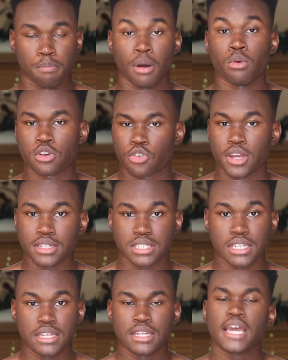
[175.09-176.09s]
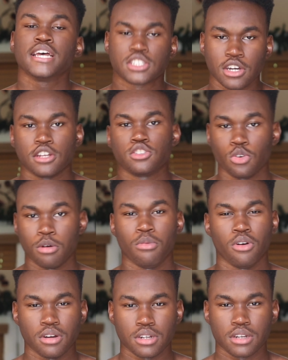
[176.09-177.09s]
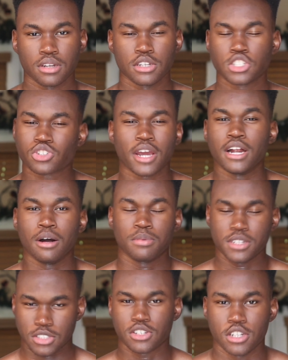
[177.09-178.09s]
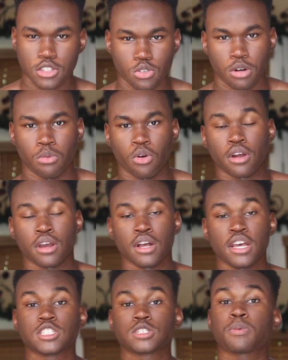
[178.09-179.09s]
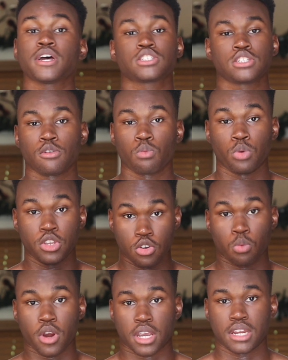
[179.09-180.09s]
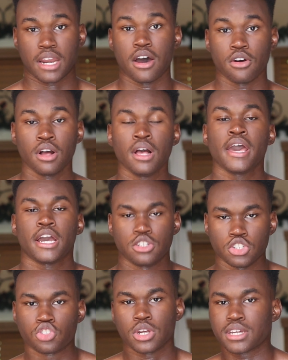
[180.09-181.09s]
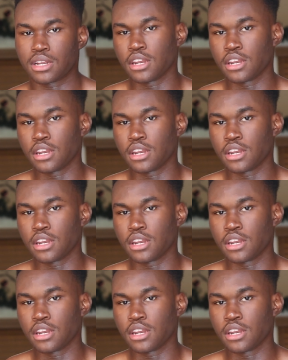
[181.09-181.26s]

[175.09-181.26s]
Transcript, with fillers: But with creatine, it's gonna do it more. Straight up, it's gonna do it more. Especially when you're working out and you're drinking